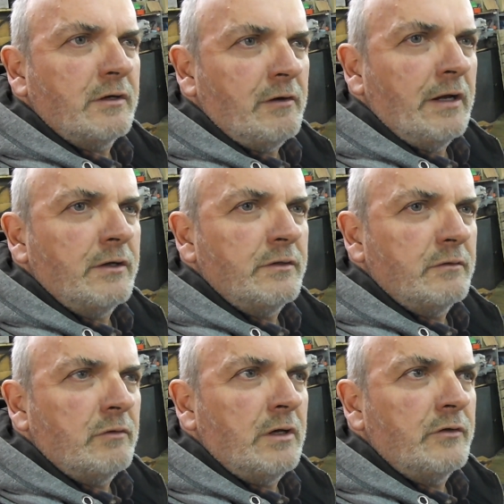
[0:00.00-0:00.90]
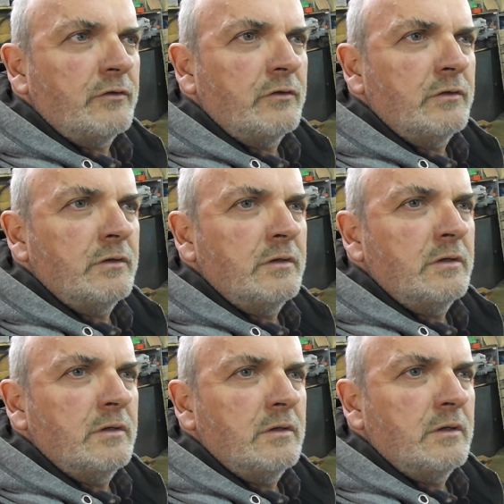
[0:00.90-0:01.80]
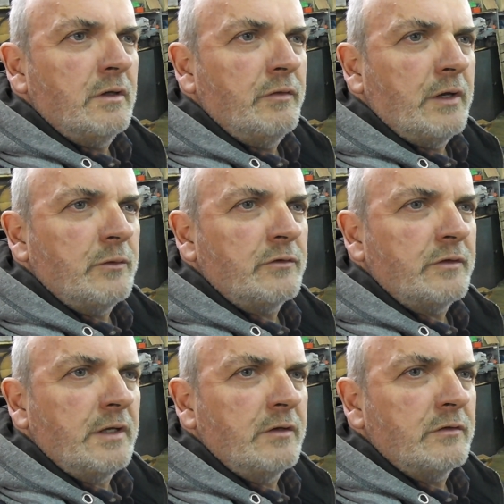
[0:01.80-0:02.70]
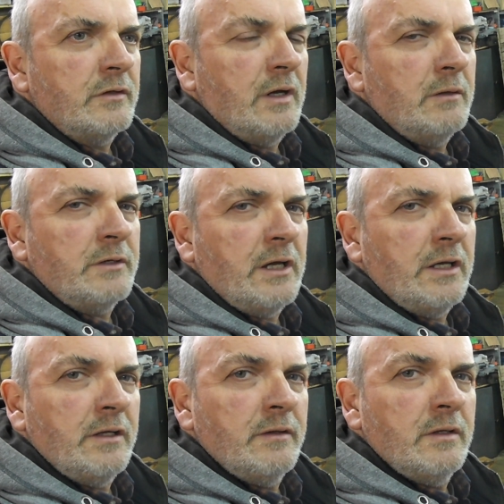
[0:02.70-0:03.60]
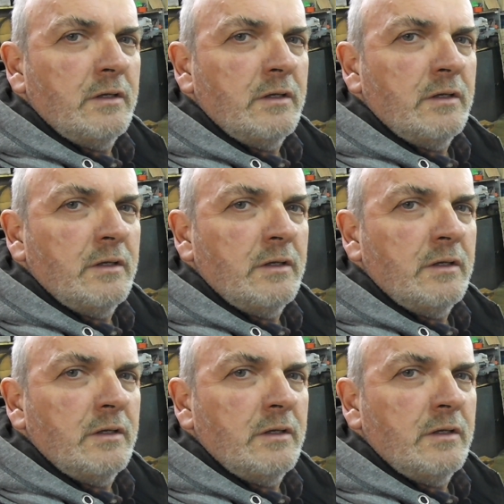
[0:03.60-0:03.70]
the crank and the rods and those things. Okay,